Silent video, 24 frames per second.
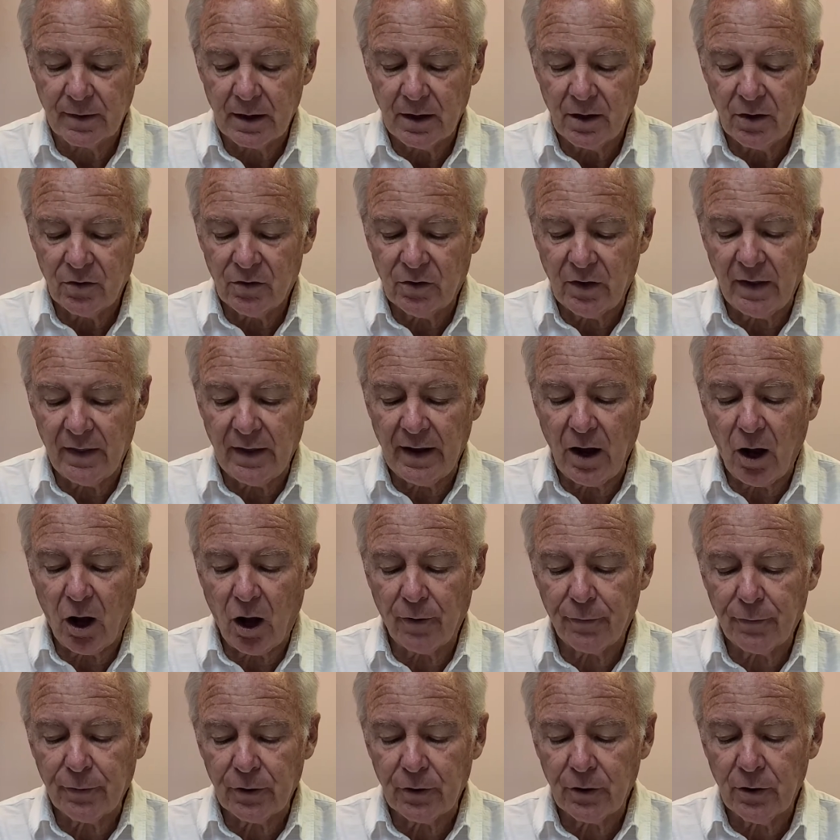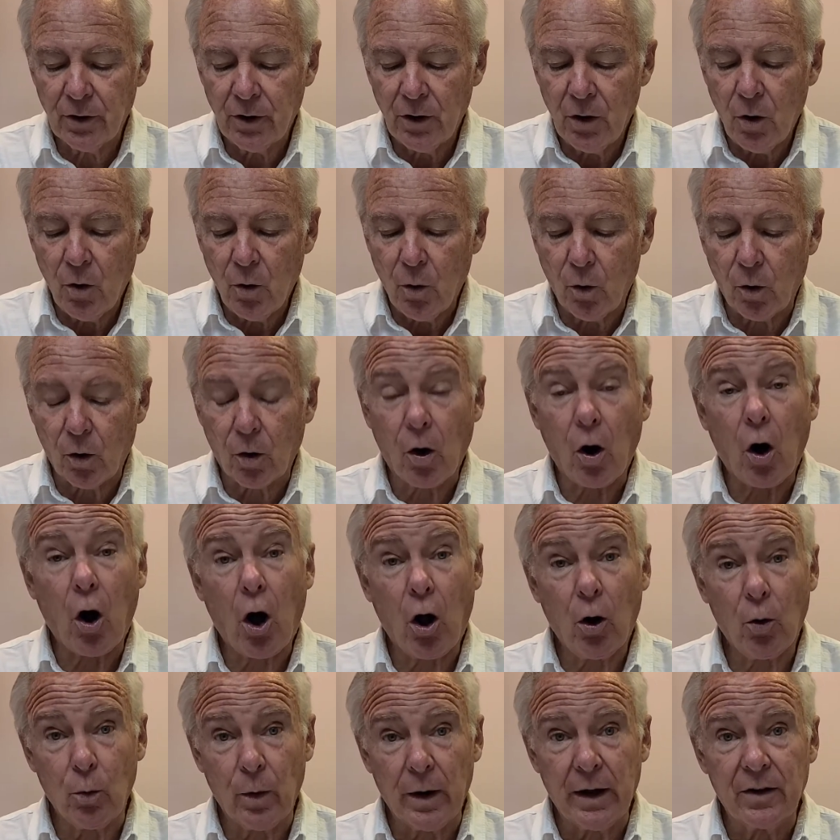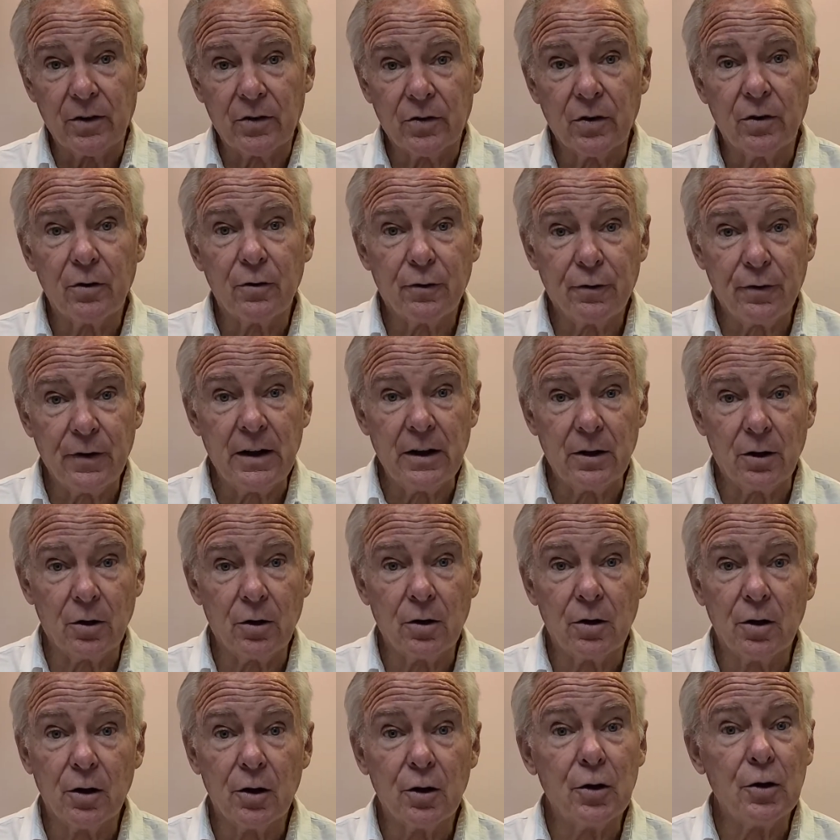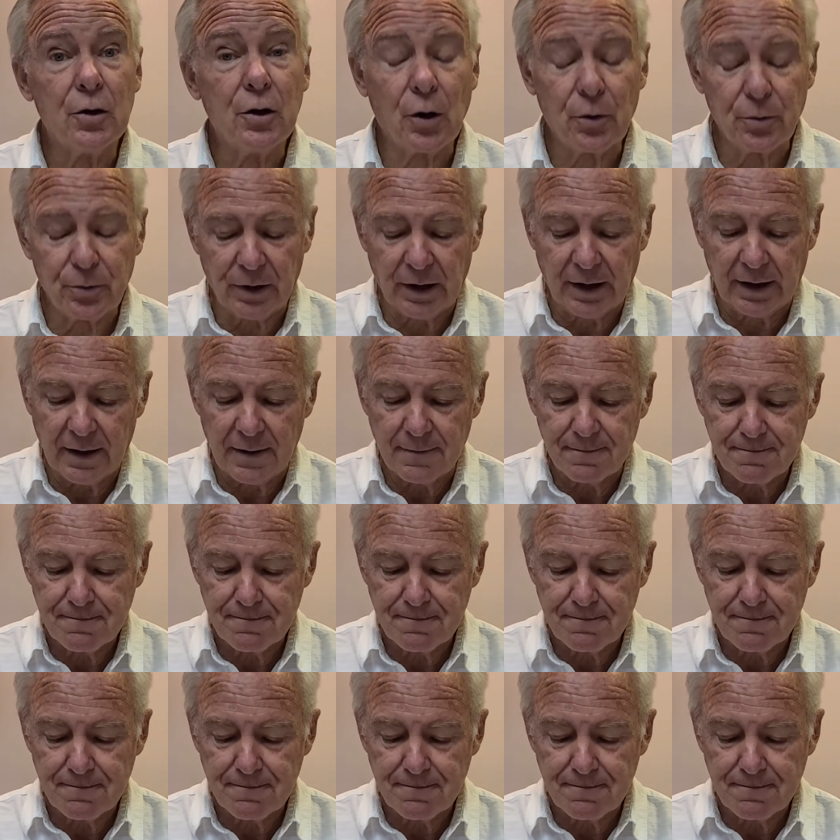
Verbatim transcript: say they often or always feel lonely.